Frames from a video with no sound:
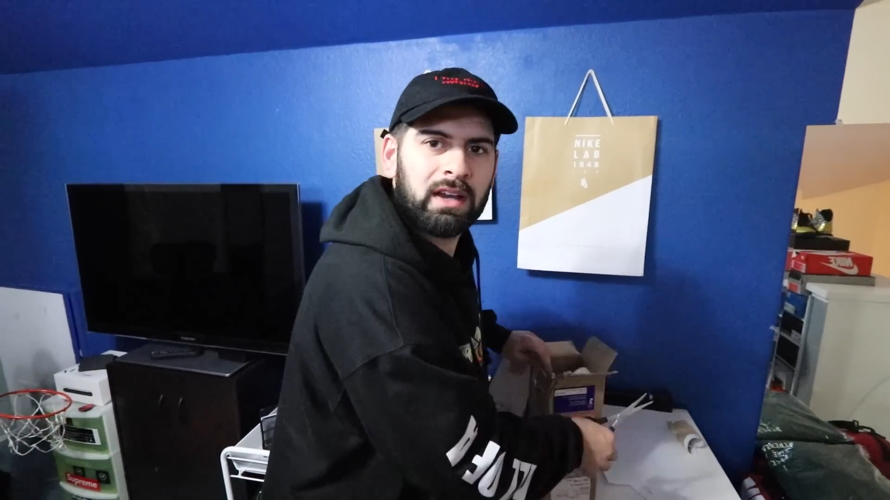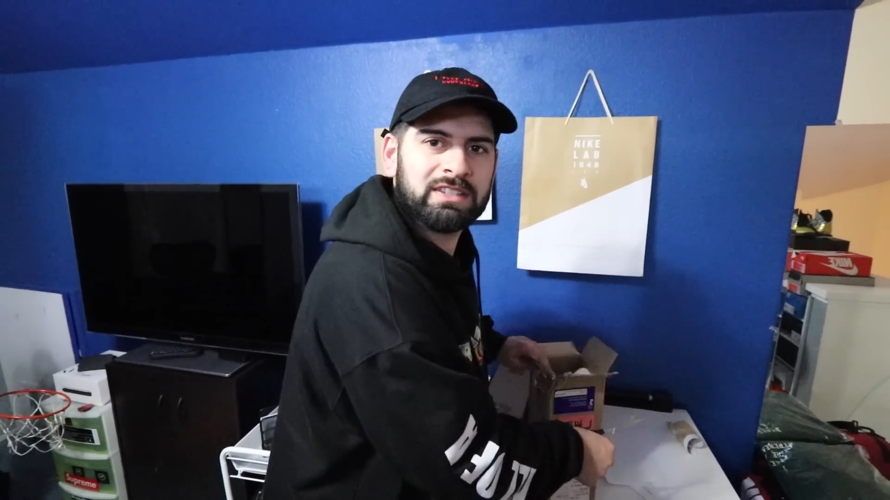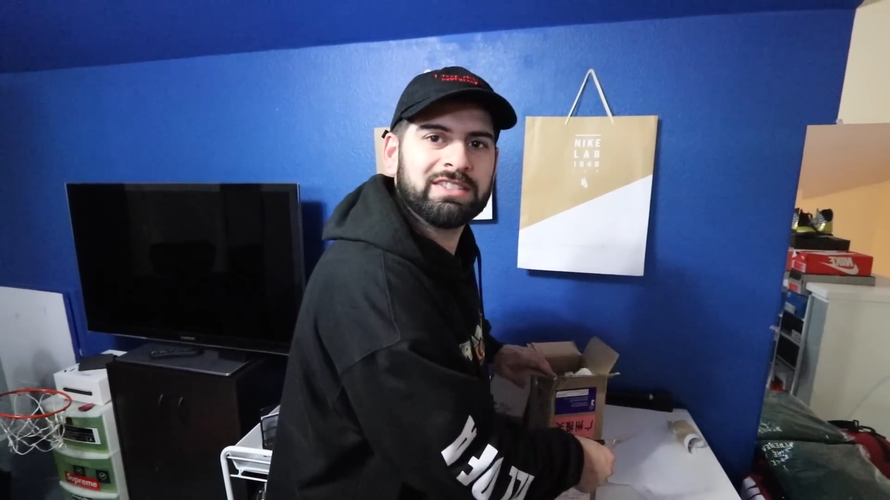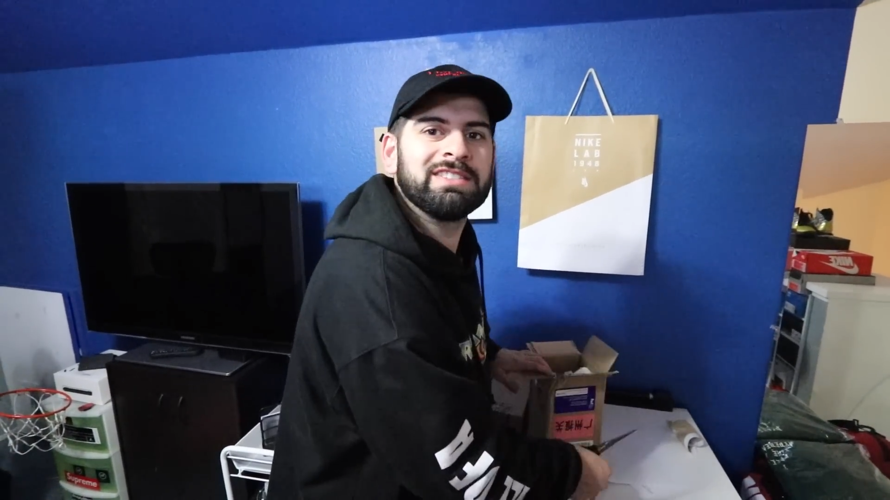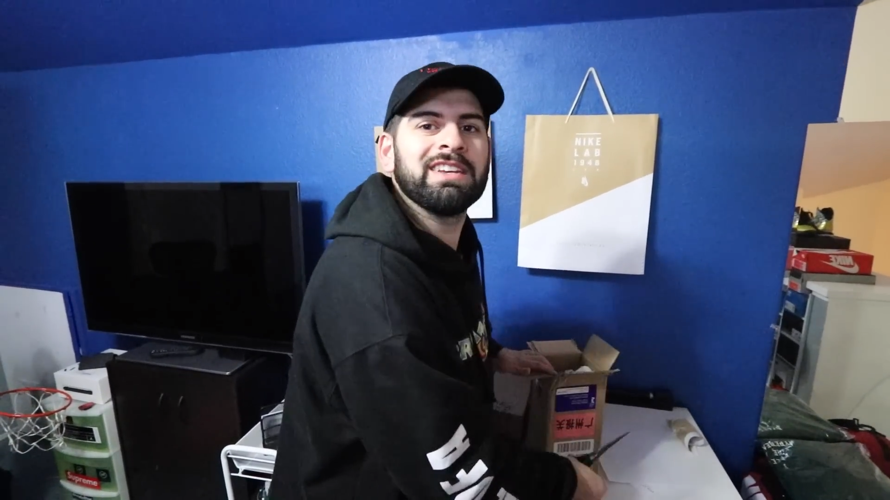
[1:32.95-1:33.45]
I
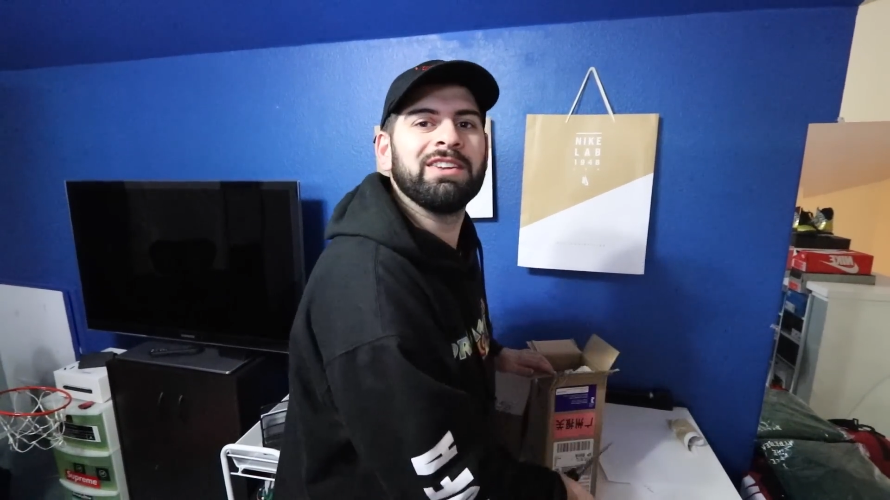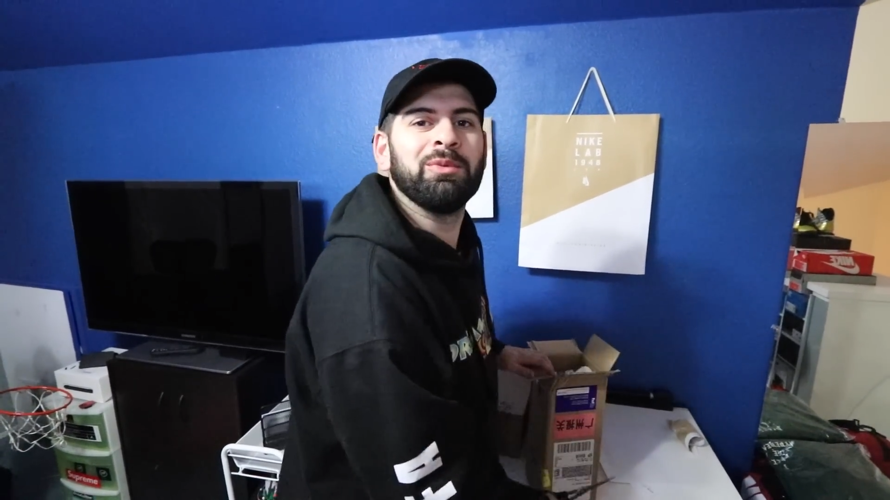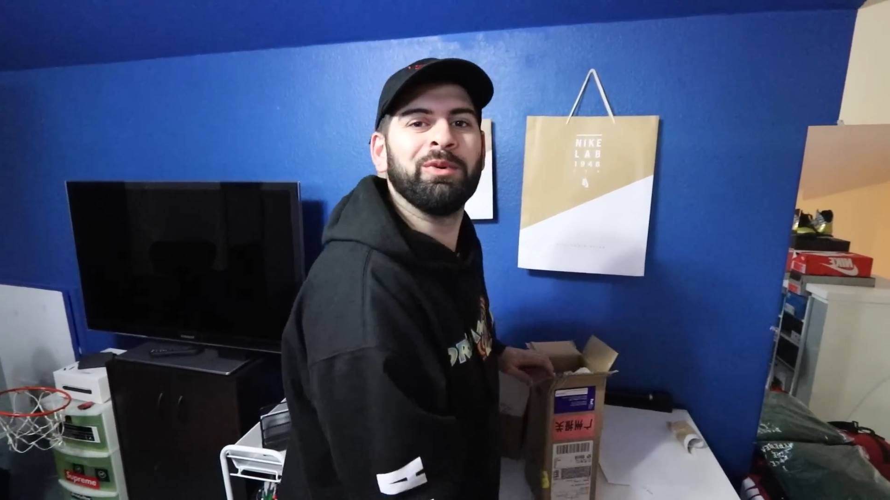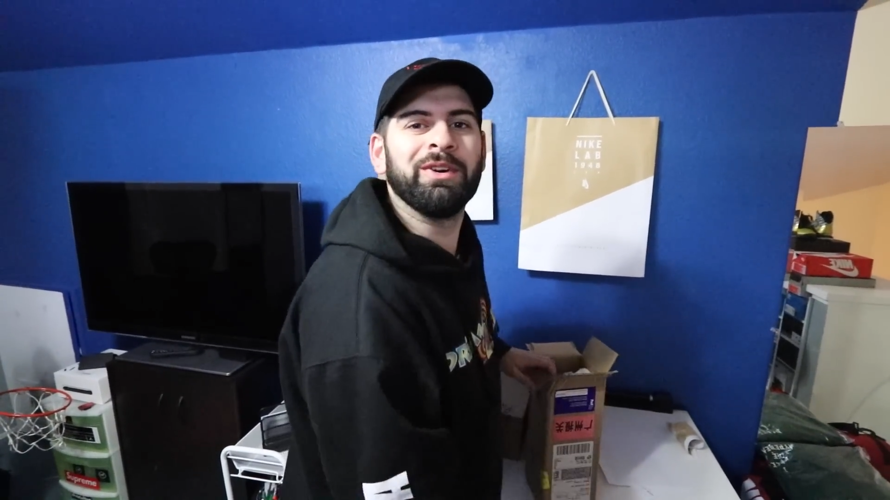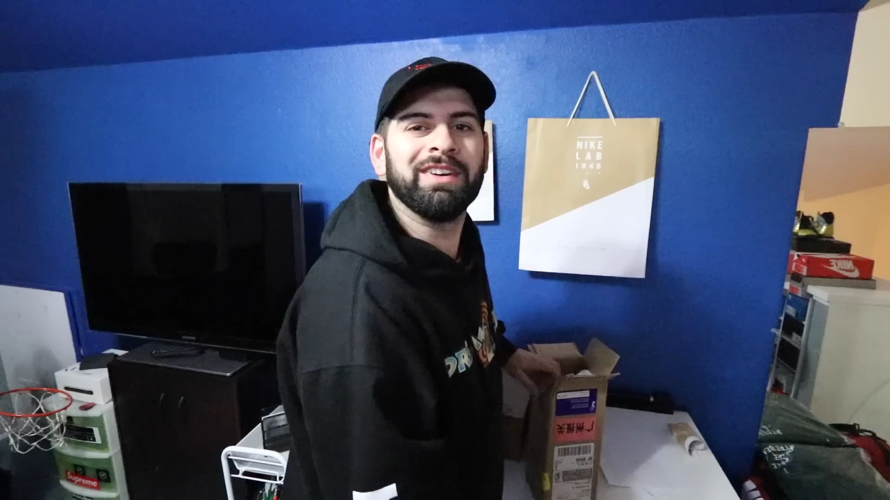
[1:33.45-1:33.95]
said say
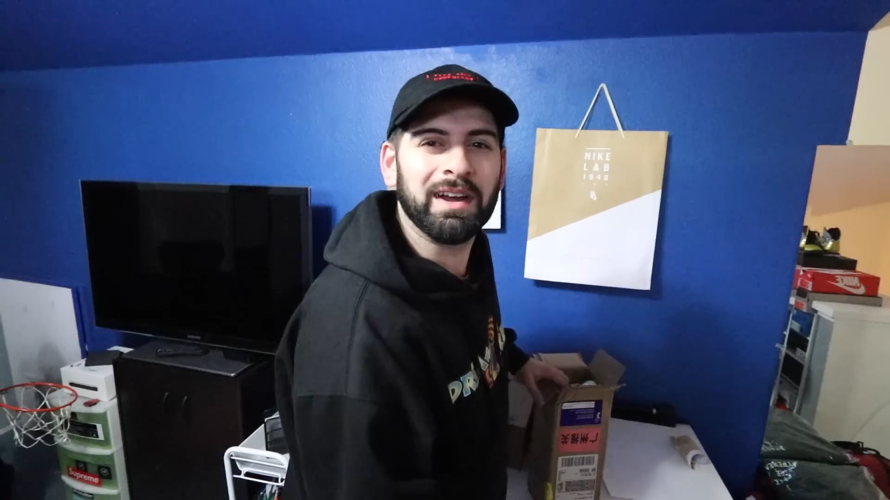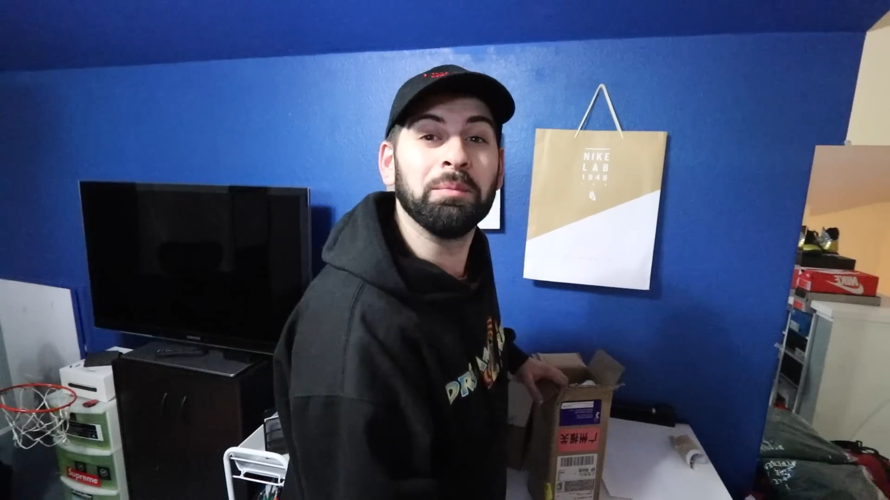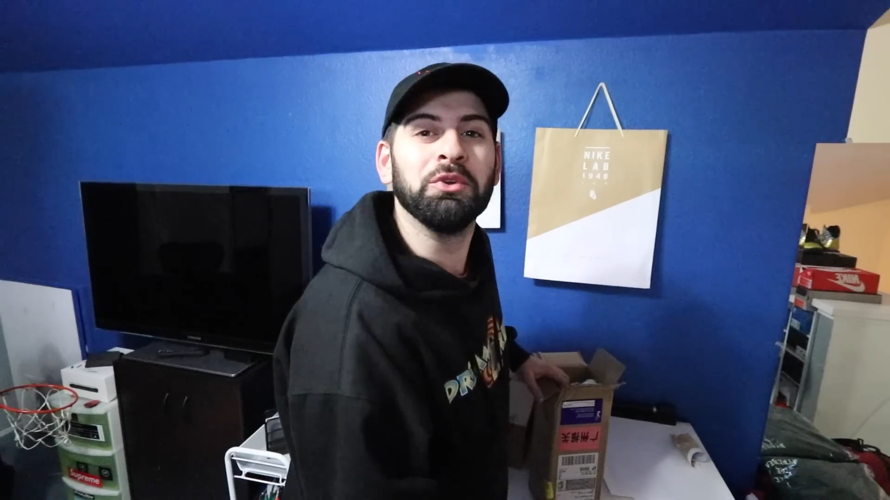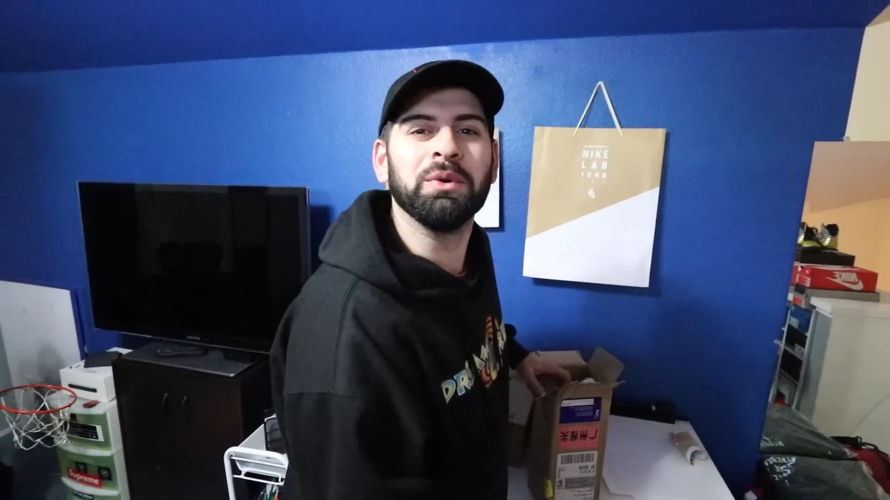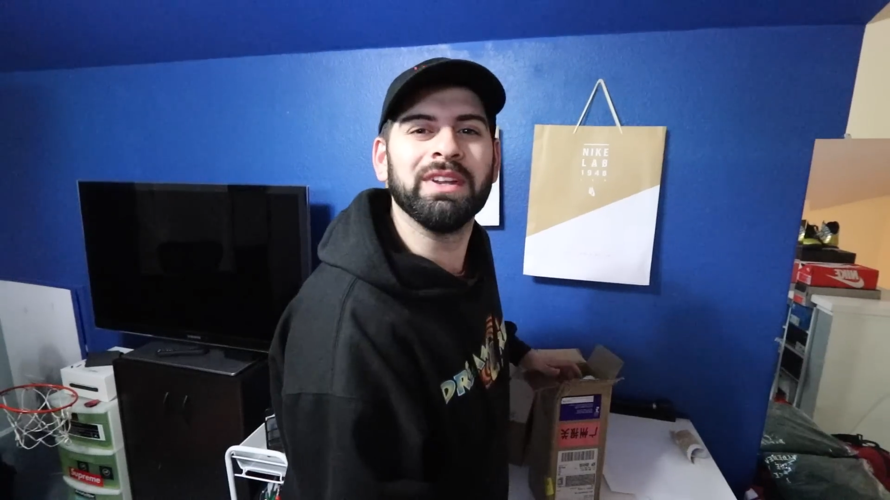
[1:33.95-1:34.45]
no more.
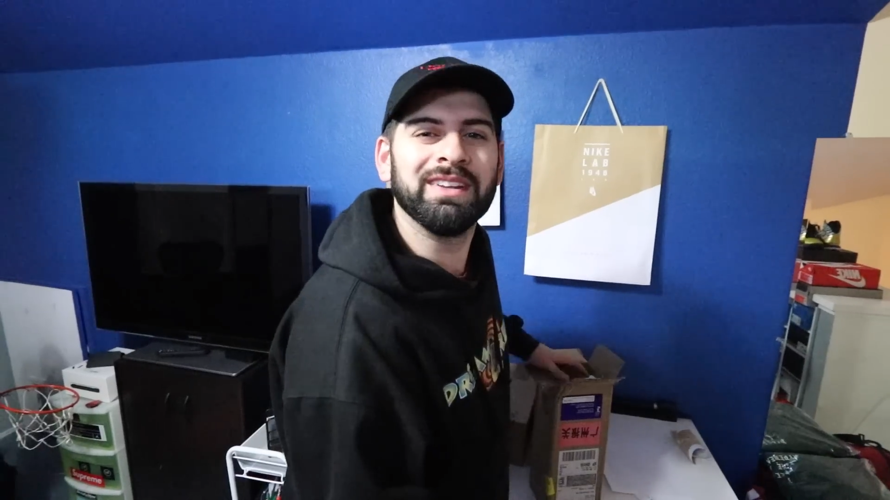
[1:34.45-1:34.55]
I'm doing